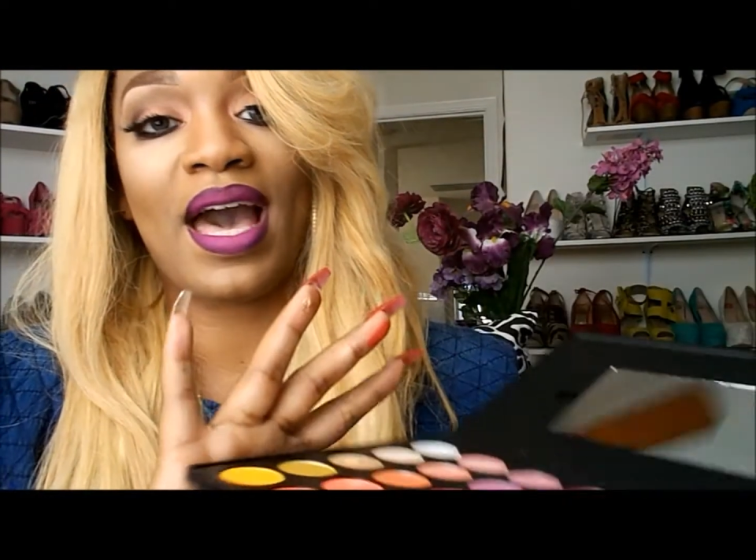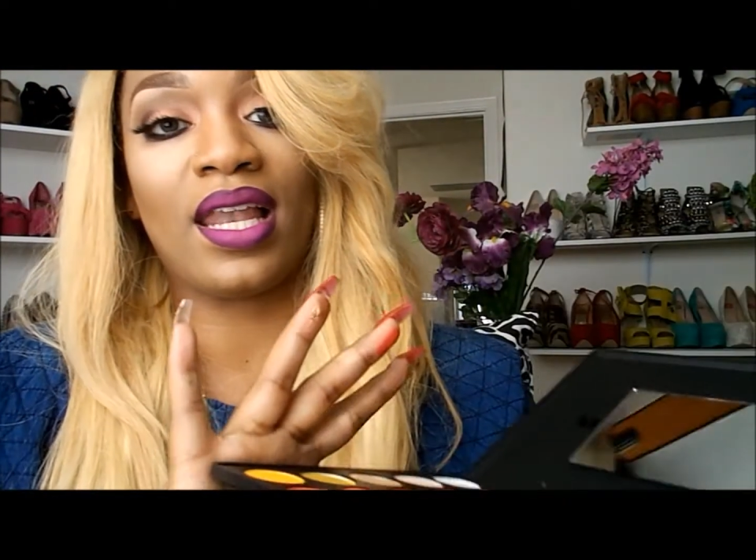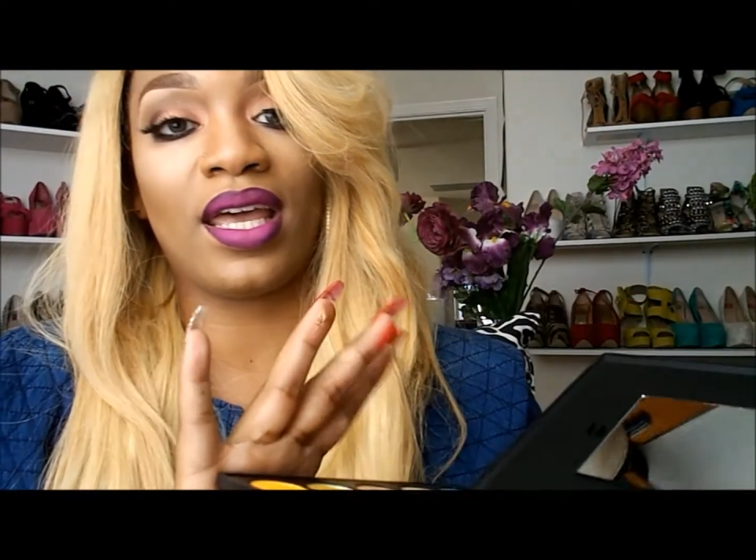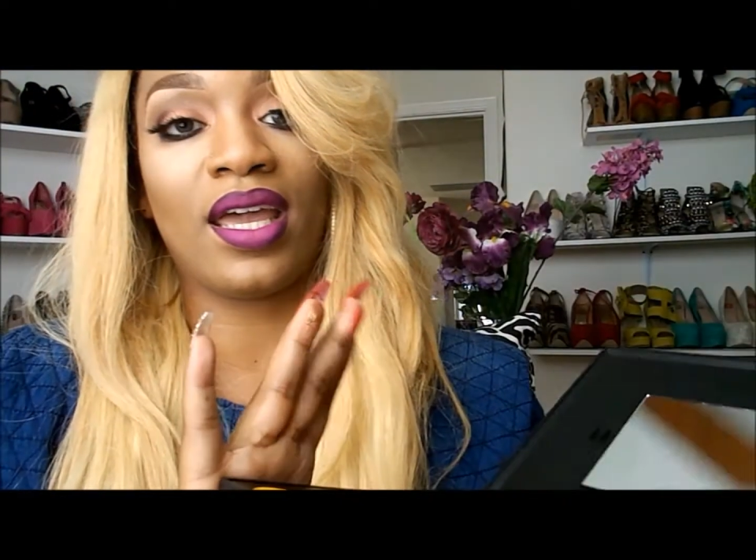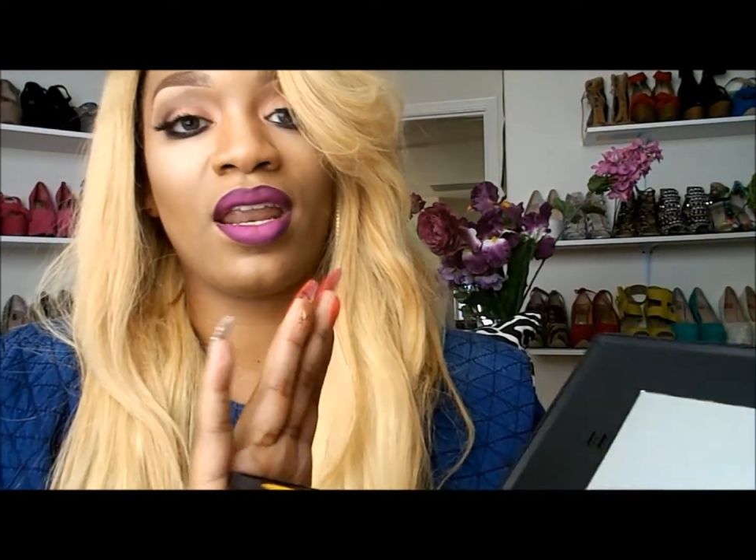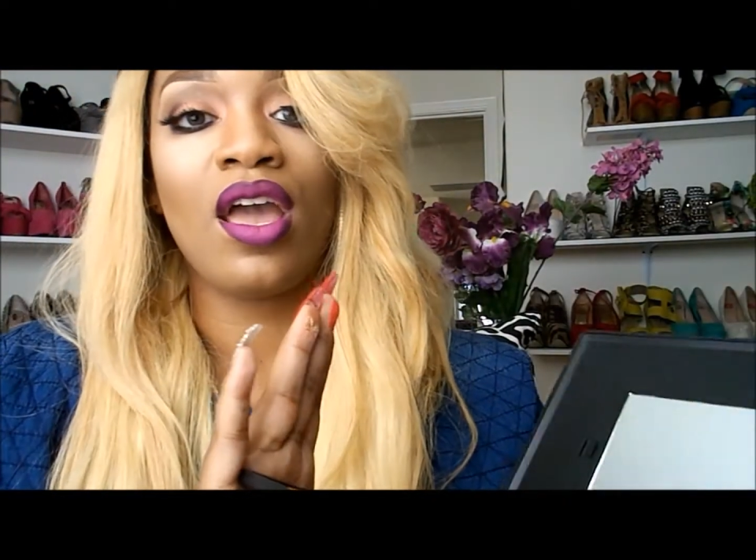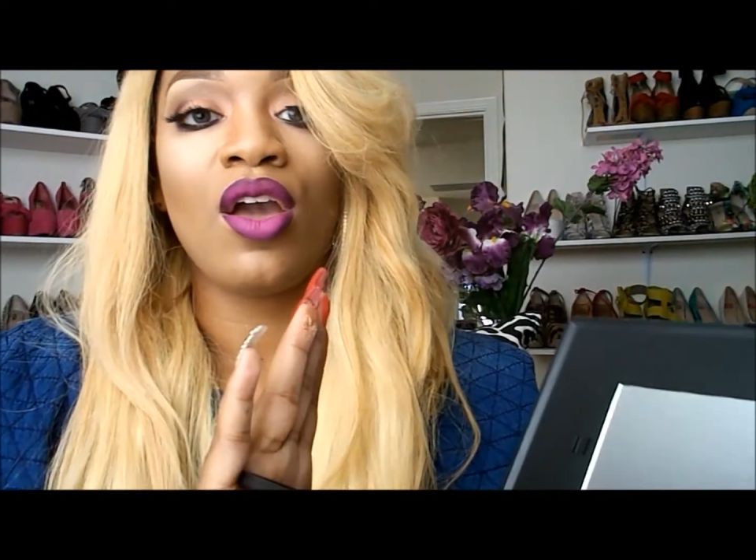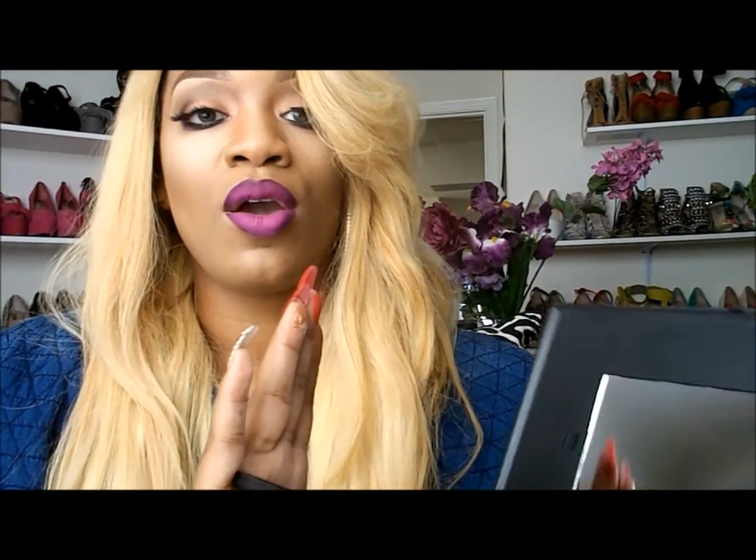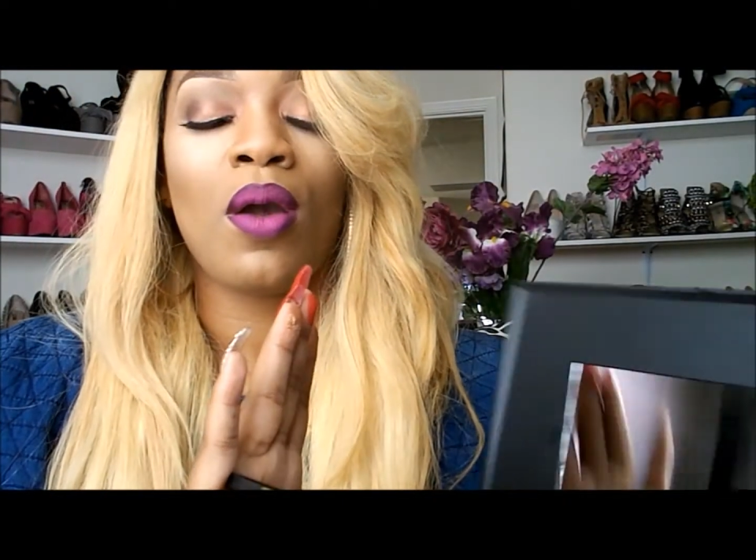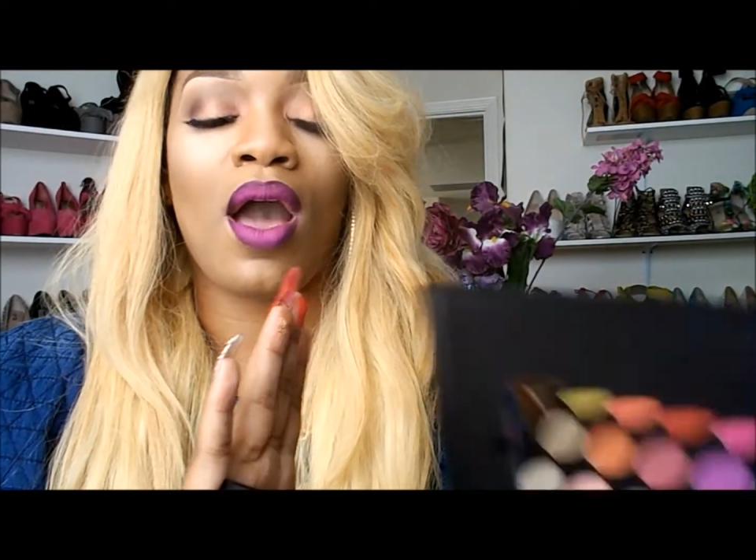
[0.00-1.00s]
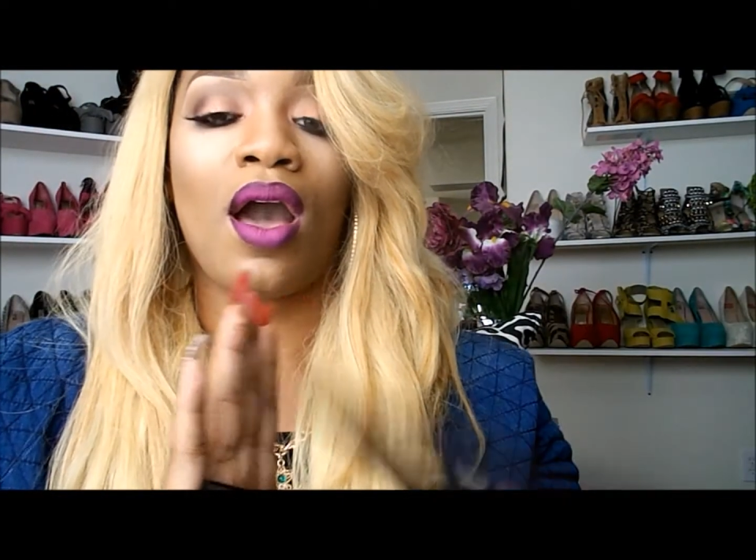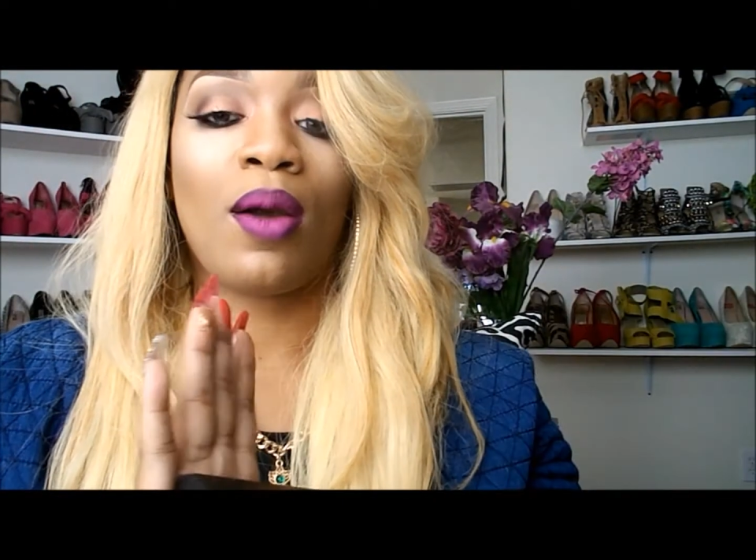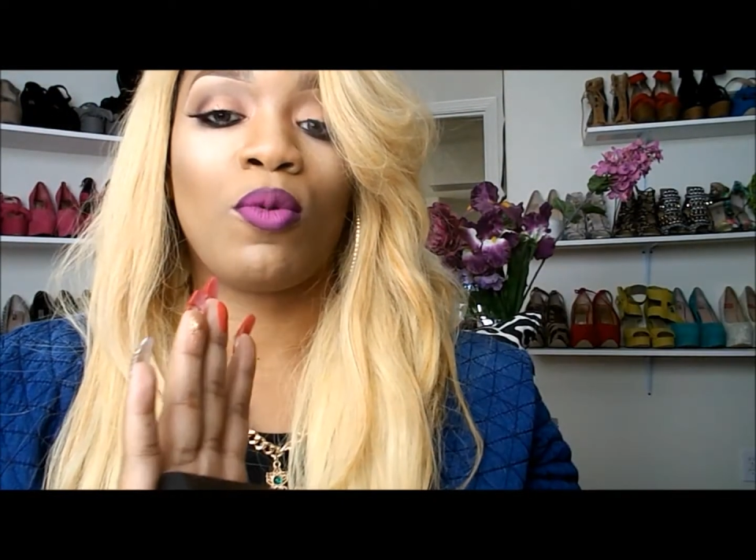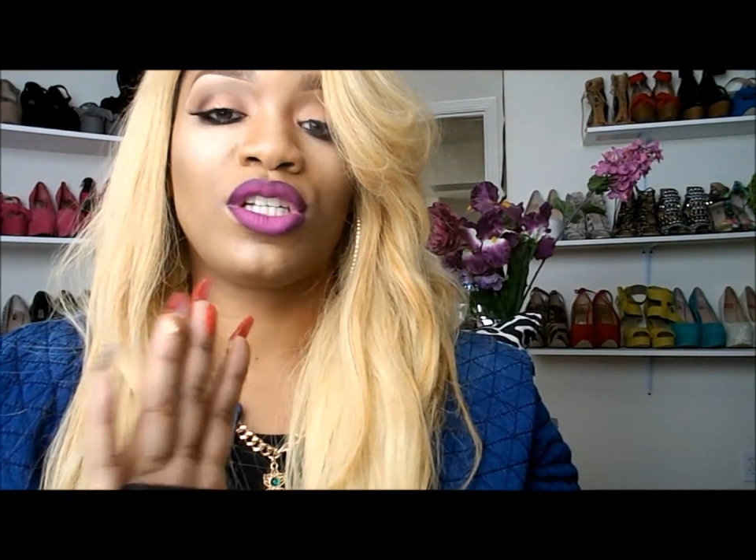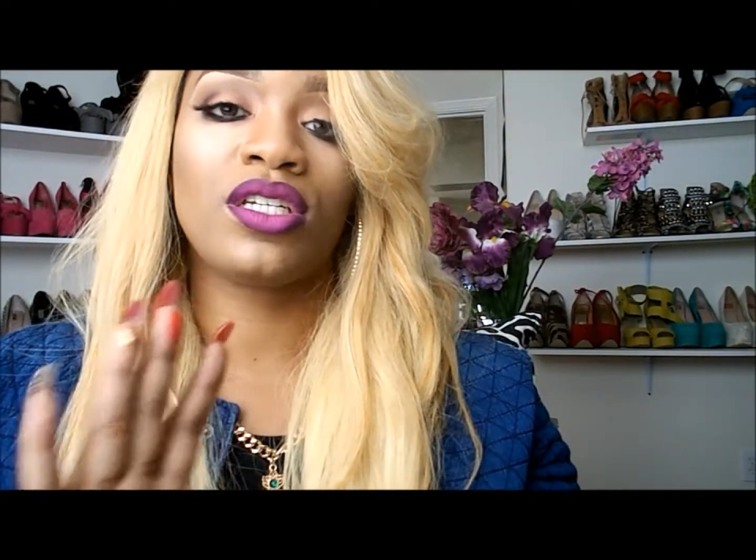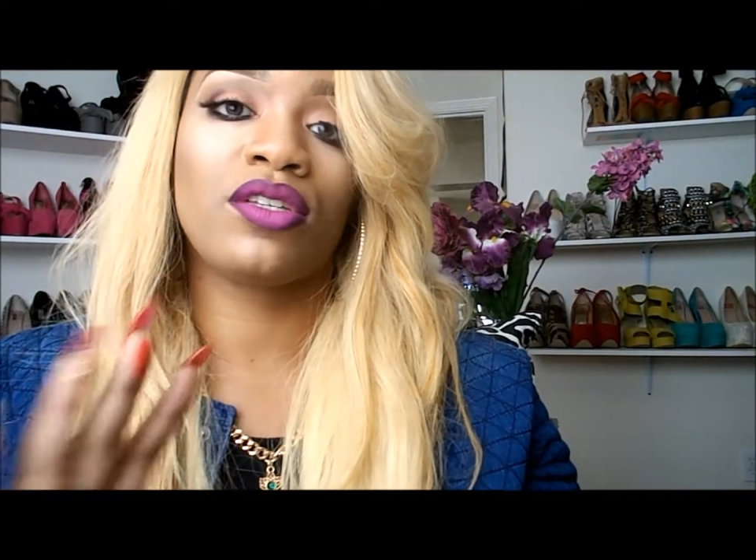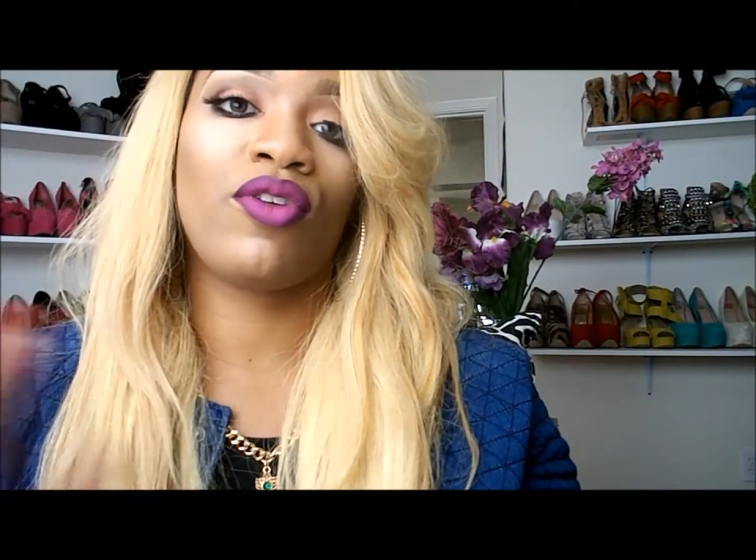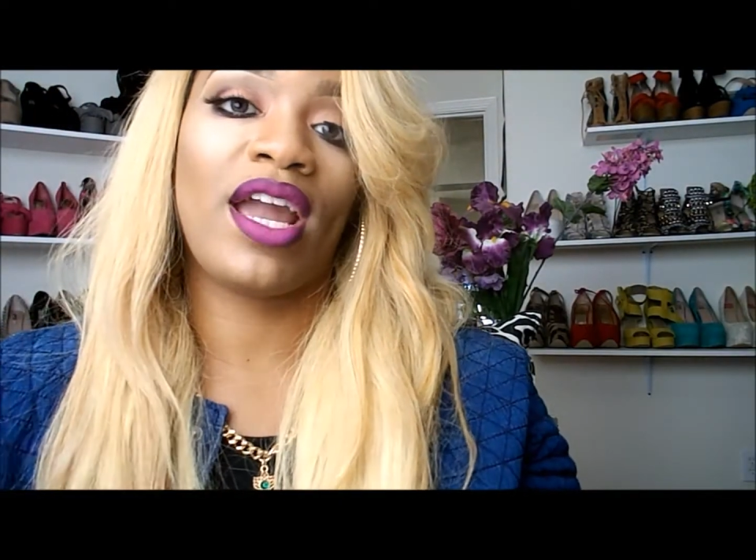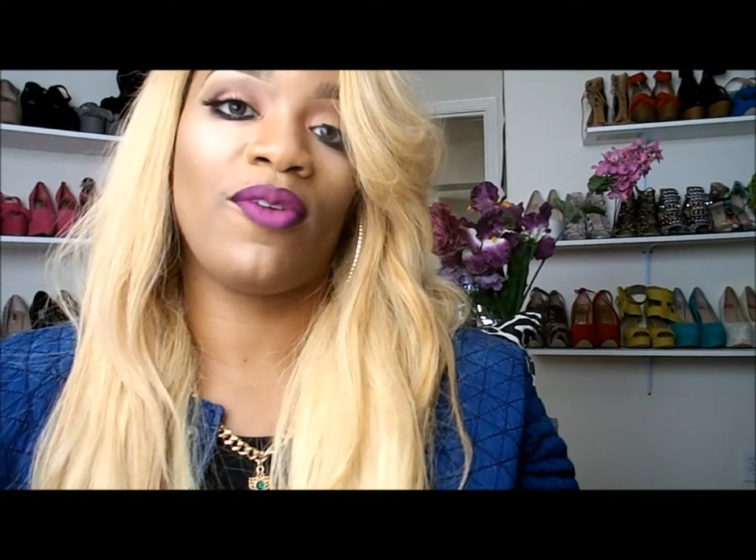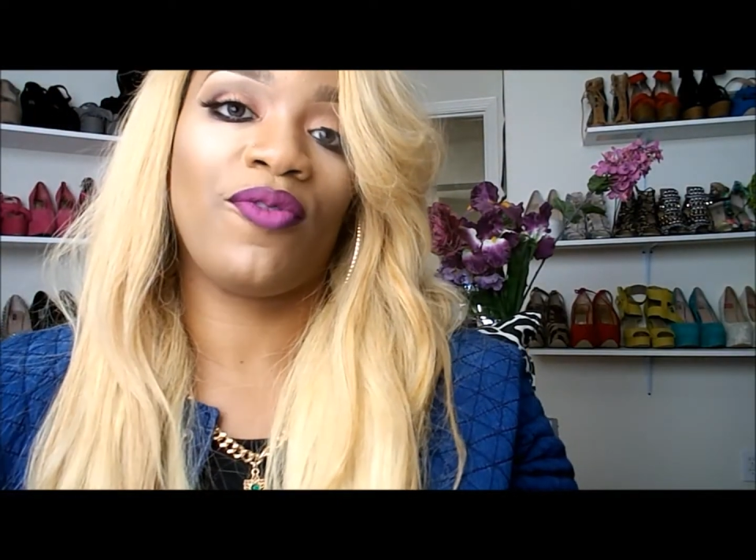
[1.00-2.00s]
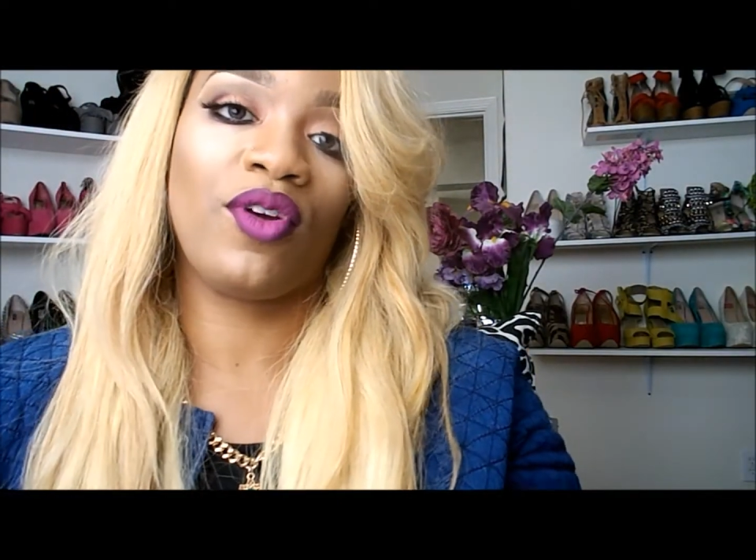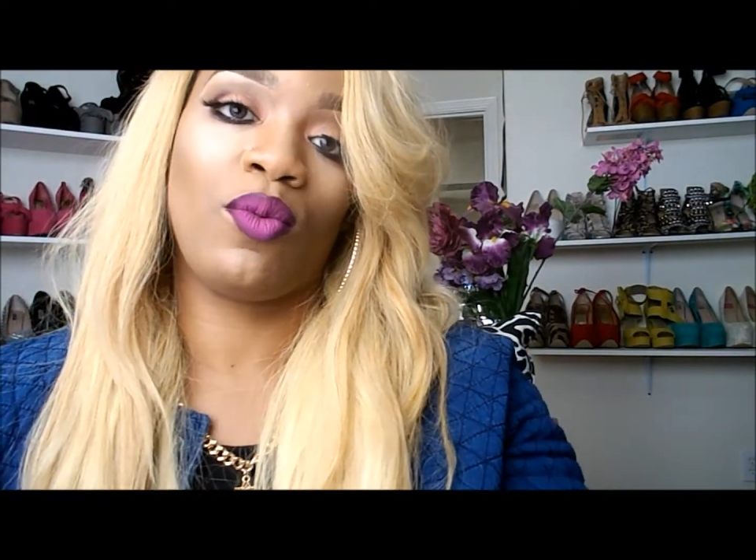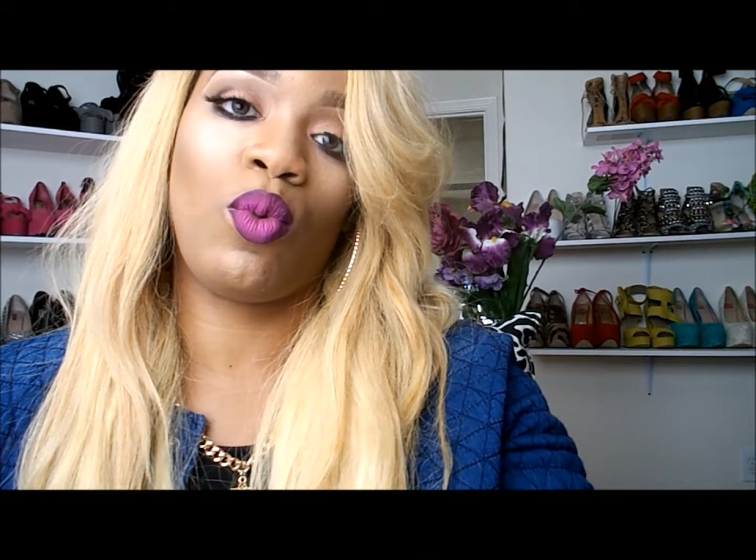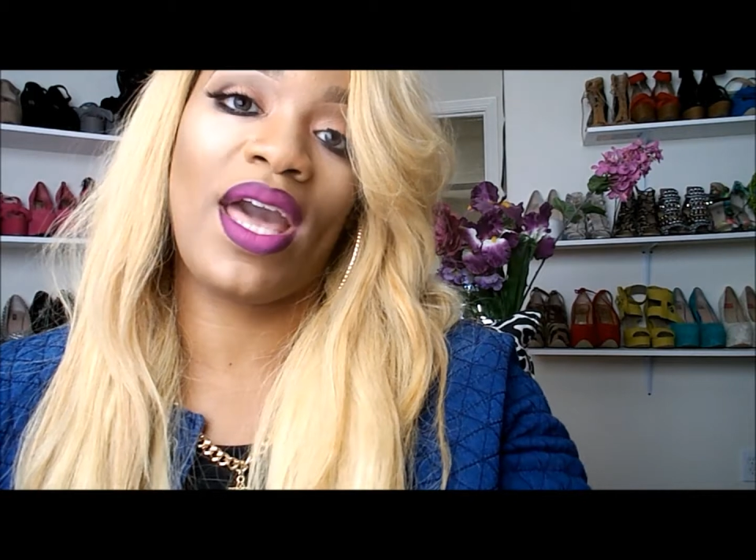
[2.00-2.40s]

palette, which is great for